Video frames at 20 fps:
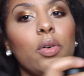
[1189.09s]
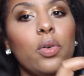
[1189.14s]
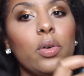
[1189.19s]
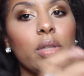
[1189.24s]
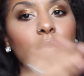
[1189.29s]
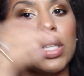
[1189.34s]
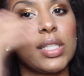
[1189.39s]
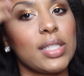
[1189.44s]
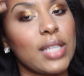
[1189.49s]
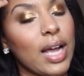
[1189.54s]

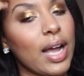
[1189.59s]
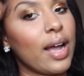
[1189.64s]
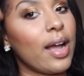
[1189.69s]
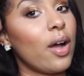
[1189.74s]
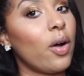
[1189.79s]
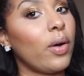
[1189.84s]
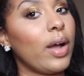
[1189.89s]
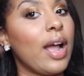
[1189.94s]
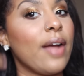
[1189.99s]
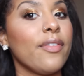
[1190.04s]
on the
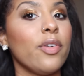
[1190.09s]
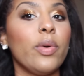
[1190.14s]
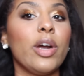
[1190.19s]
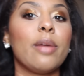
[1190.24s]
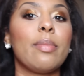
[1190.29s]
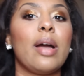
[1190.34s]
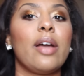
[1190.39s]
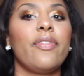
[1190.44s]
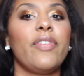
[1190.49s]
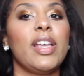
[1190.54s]
side, on
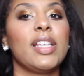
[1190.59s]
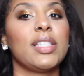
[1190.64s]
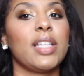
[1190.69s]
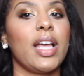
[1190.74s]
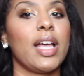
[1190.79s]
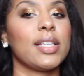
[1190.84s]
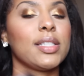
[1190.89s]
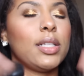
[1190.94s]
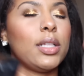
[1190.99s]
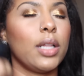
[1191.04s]
everywhere my face
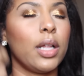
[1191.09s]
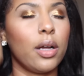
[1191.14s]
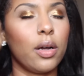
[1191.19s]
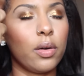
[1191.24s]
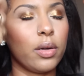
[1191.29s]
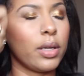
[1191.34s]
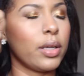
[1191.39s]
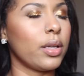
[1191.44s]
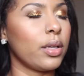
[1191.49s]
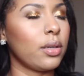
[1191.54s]
that has
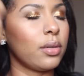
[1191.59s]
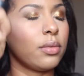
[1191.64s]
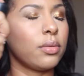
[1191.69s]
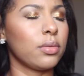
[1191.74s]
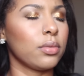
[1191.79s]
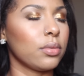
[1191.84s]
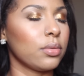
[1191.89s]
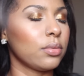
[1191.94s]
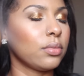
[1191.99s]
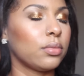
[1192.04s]
glow and